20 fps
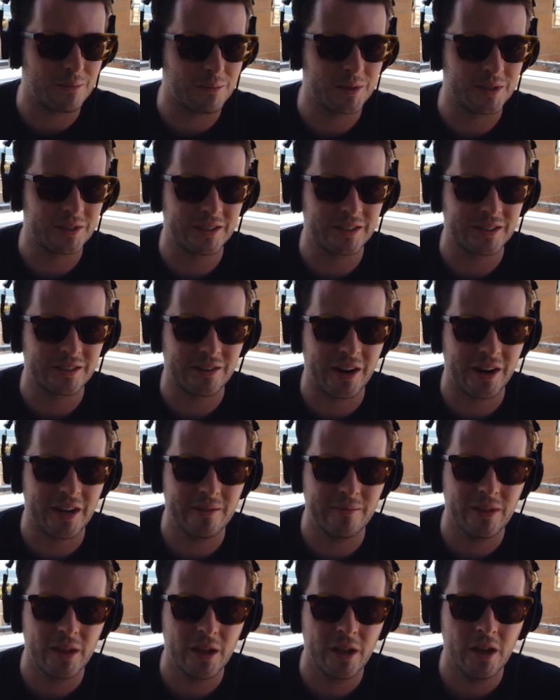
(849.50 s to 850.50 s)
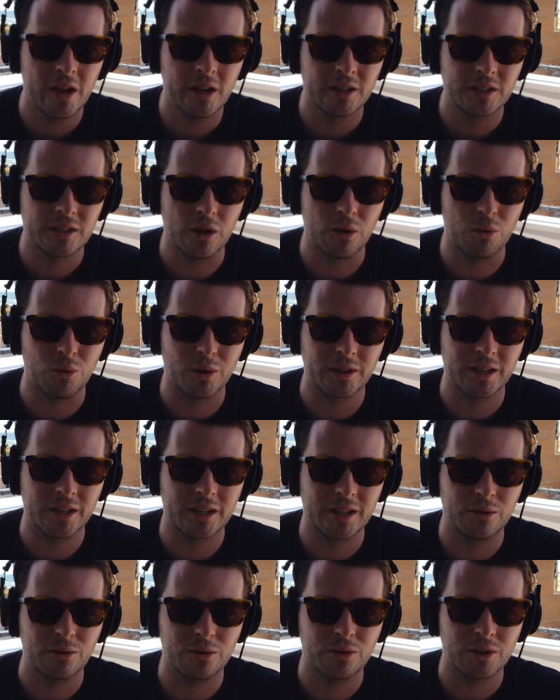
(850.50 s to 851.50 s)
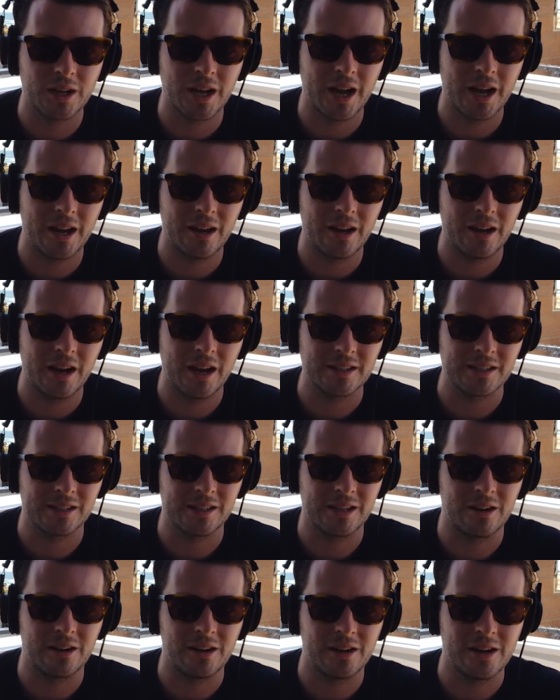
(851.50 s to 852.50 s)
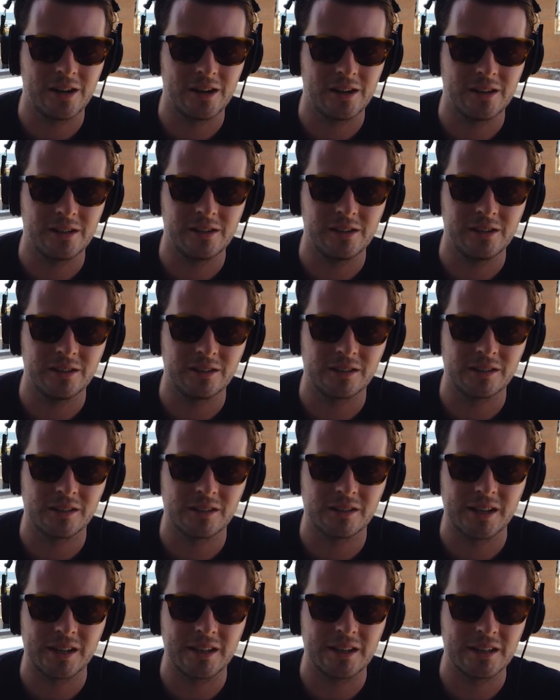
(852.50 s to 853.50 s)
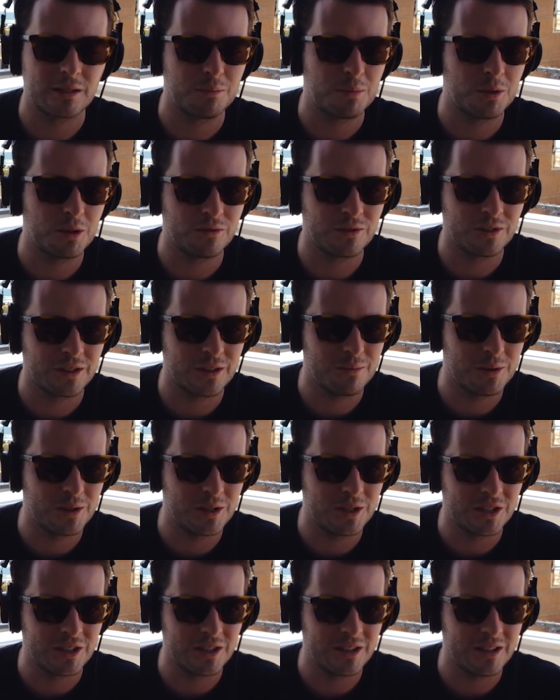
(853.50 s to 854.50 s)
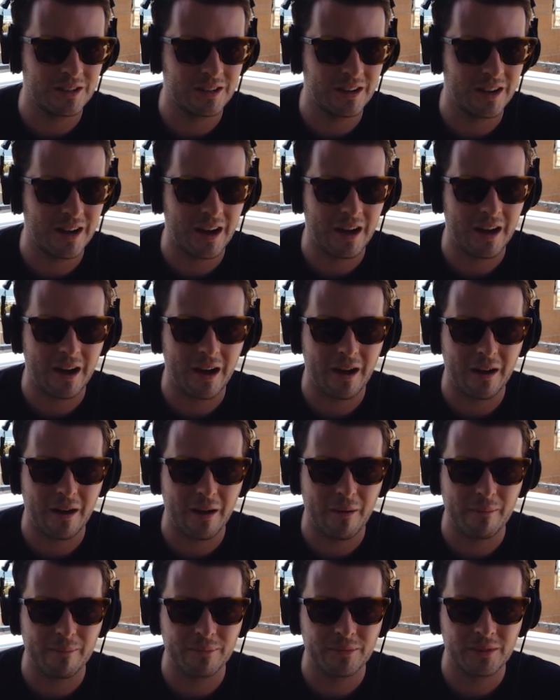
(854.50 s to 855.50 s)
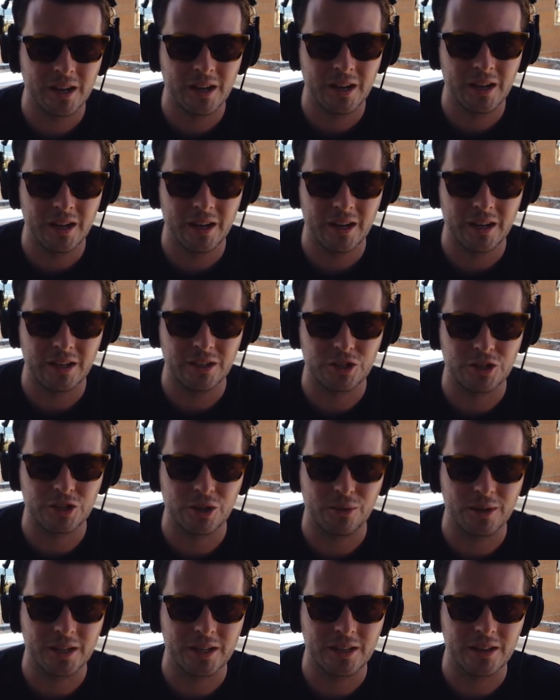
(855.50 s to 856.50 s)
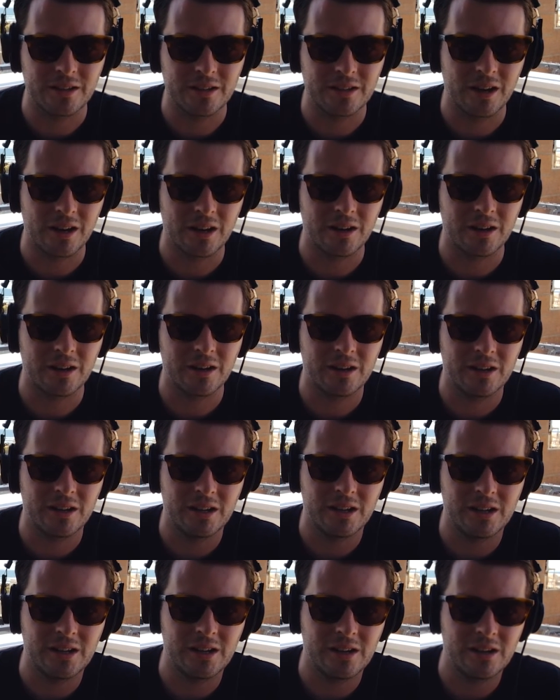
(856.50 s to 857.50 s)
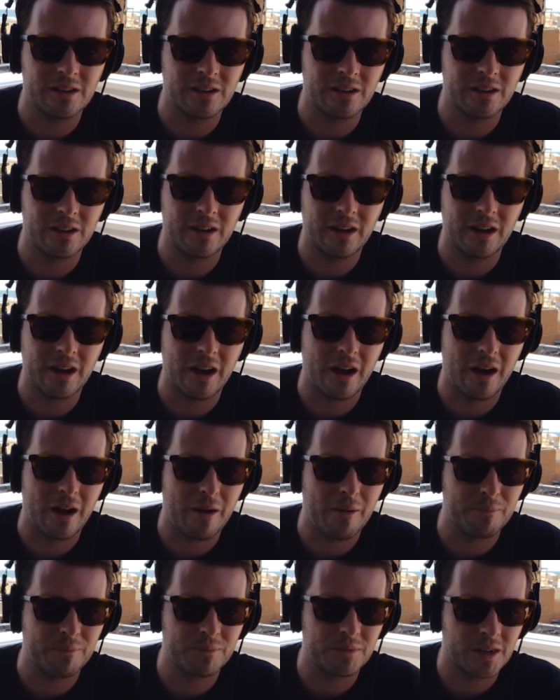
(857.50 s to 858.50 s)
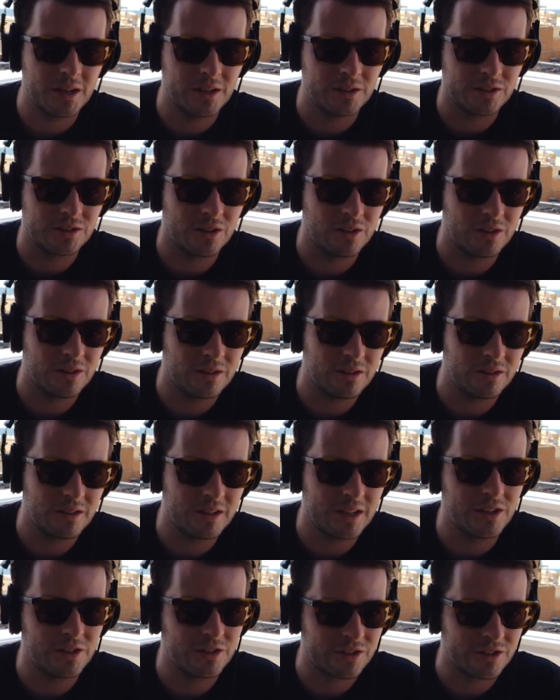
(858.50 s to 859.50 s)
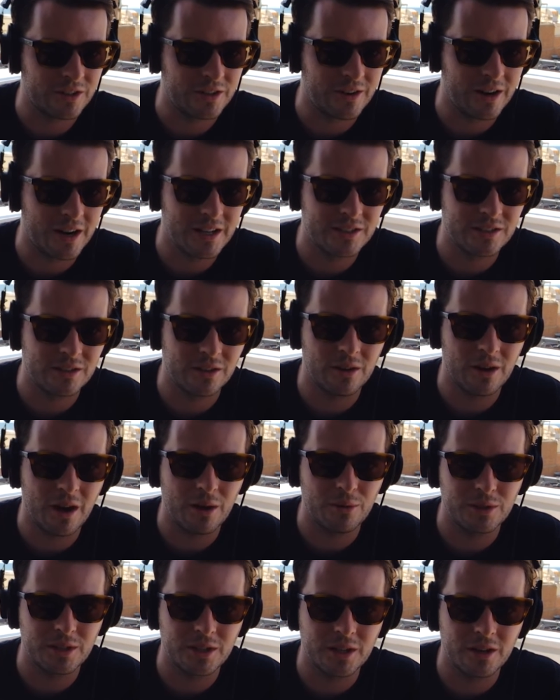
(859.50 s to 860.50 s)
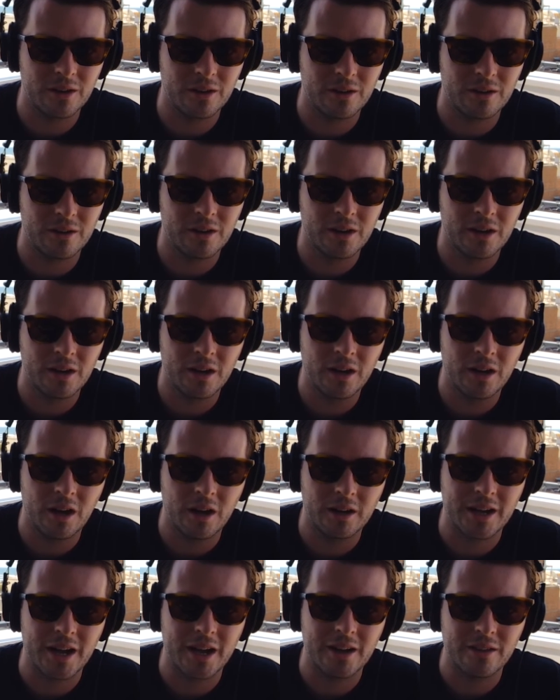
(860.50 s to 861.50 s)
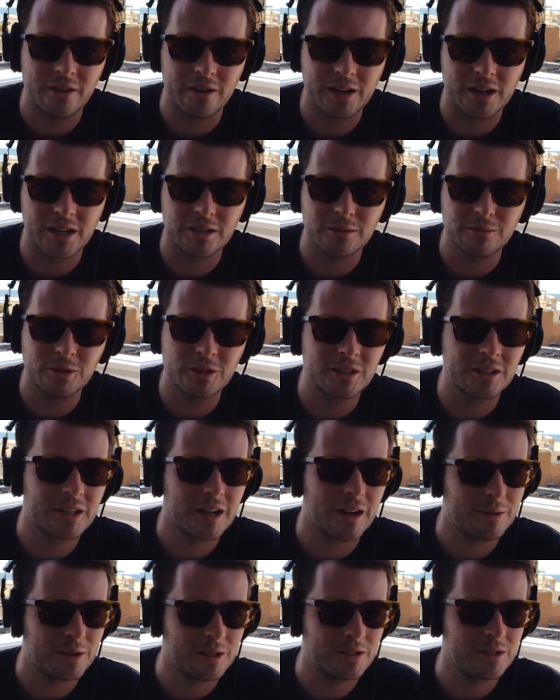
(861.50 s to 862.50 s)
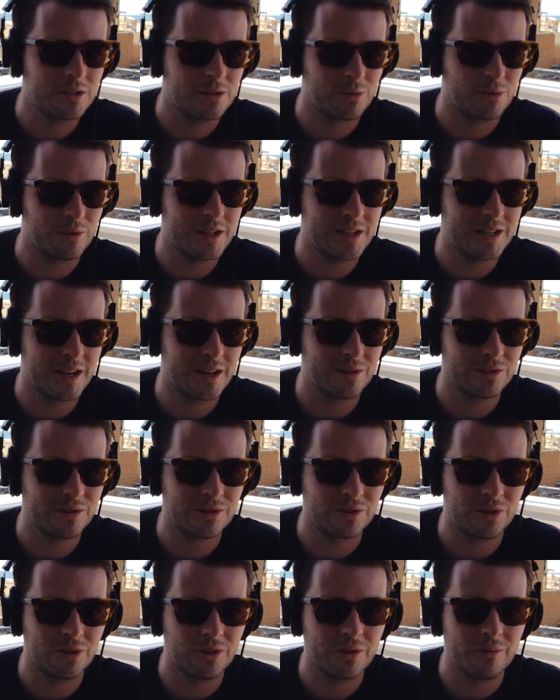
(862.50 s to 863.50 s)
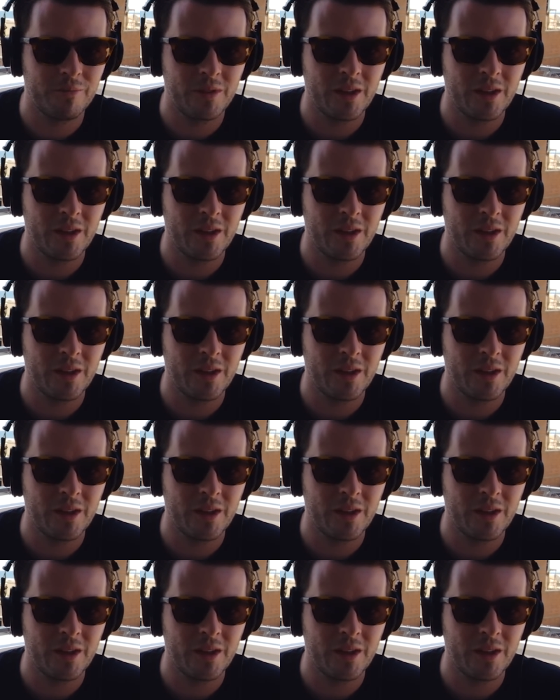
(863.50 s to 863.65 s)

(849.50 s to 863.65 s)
business, right? So one thing I would look at as an area is say there's a bit of slippage in um, in showing in the data in um, in a certain industry, right? So I would go, okay, there are customers that are coming into your retail store